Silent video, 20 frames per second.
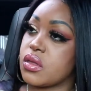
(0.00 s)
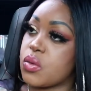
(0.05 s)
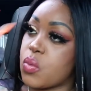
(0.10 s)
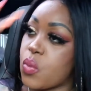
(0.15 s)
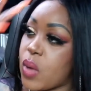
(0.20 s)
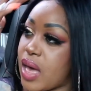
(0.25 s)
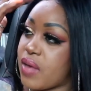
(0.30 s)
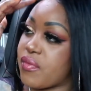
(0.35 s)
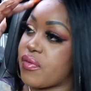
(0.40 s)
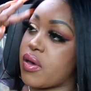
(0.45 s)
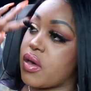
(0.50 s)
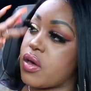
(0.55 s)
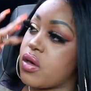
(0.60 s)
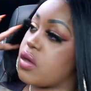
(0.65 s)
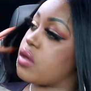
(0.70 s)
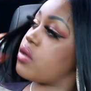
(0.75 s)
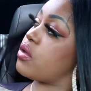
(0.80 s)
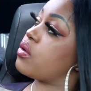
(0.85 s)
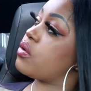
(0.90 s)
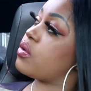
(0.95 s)
Whatever.
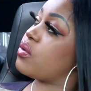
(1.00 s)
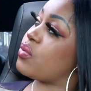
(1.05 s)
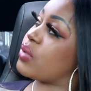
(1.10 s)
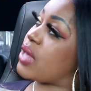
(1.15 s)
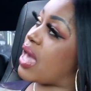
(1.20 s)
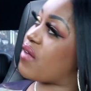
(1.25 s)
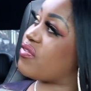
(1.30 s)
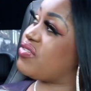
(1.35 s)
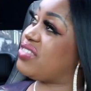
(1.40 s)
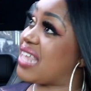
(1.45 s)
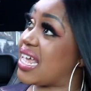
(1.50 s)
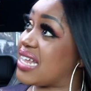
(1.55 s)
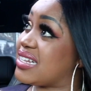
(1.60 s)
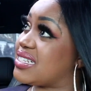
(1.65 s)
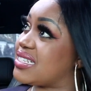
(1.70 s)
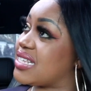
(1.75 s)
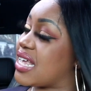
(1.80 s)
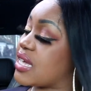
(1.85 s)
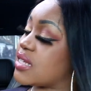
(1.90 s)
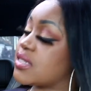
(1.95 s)
We have dead
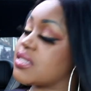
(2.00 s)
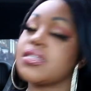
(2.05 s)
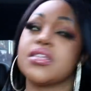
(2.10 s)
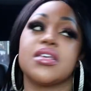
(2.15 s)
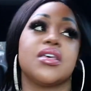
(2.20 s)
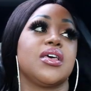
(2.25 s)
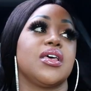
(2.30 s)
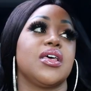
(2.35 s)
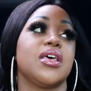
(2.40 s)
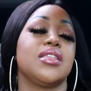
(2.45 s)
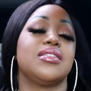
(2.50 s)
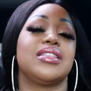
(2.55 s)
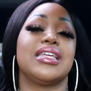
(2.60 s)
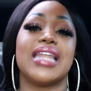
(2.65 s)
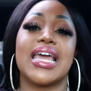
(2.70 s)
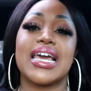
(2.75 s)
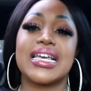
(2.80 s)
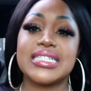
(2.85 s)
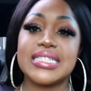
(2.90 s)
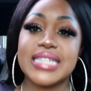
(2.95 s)
sex. The
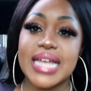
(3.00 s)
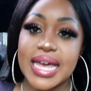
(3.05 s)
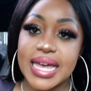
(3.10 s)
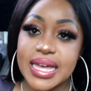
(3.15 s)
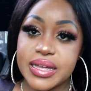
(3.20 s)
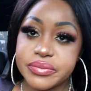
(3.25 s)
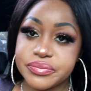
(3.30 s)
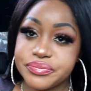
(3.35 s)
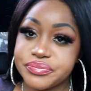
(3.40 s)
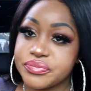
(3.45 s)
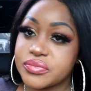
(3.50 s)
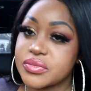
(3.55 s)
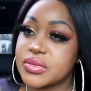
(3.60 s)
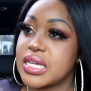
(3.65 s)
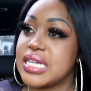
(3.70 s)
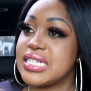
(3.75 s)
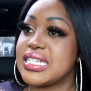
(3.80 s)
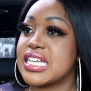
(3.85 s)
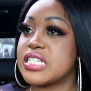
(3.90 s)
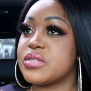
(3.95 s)
next day,
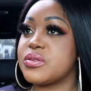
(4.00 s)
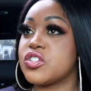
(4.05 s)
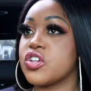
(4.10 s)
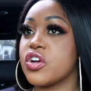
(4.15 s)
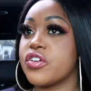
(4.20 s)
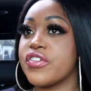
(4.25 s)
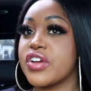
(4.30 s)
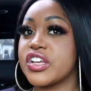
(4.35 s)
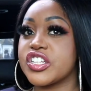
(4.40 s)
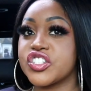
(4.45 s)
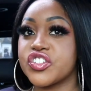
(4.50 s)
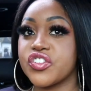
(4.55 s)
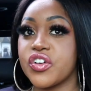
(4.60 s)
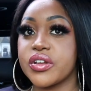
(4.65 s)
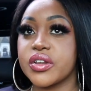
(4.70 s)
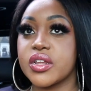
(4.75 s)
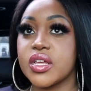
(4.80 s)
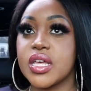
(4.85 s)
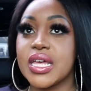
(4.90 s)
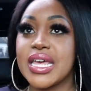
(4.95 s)
he takes me to a
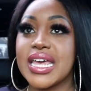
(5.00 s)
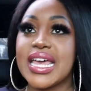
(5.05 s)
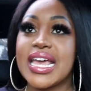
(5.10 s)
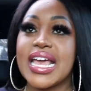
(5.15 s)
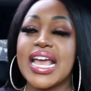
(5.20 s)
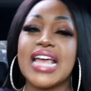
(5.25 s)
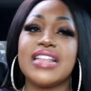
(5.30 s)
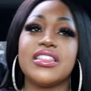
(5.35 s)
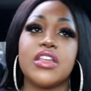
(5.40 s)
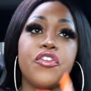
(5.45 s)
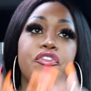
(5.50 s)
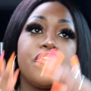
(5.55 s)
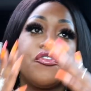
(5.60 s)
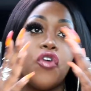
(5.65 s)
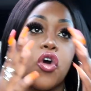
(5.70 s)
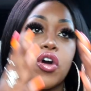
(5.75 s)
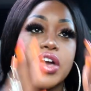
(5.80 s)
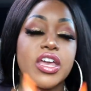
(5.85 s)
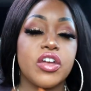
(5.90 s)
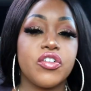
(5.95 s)
restaurant. In the
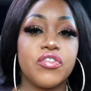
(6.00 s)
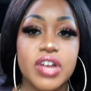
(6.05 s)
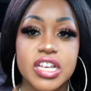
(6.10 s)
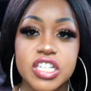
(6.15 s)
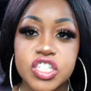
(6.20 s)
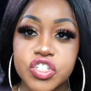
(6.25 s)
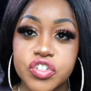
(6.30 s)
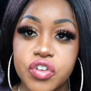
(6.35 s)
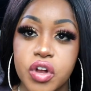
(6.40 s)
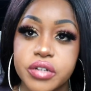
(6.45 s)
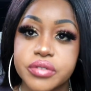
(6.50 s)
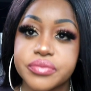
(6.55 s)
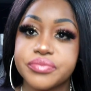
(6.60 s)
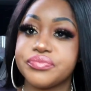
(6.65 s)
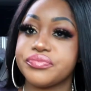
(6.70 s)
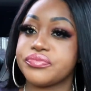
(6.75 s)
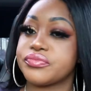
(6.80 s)
fucking restaurant,